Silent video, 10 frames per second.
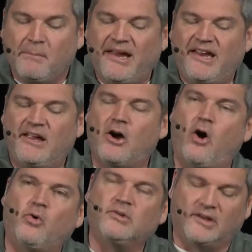meaning
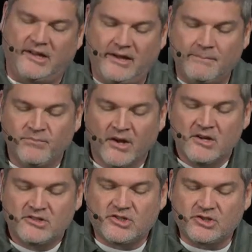only
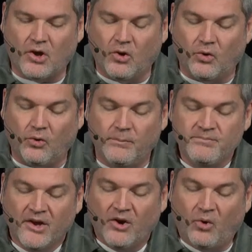
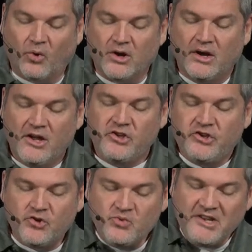sole or
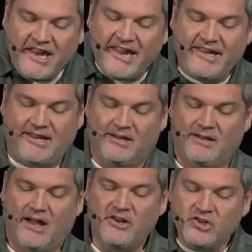unique
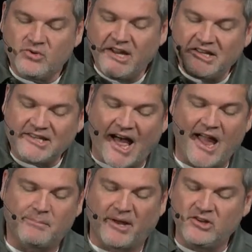a unique
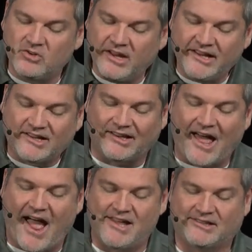type, a unique
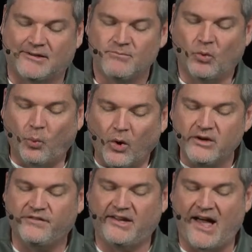class,
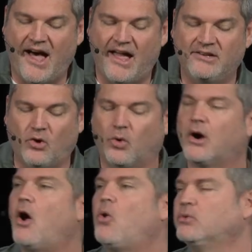one of a kind,
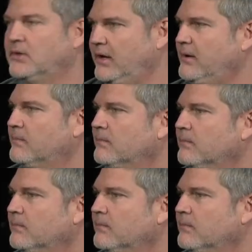or only.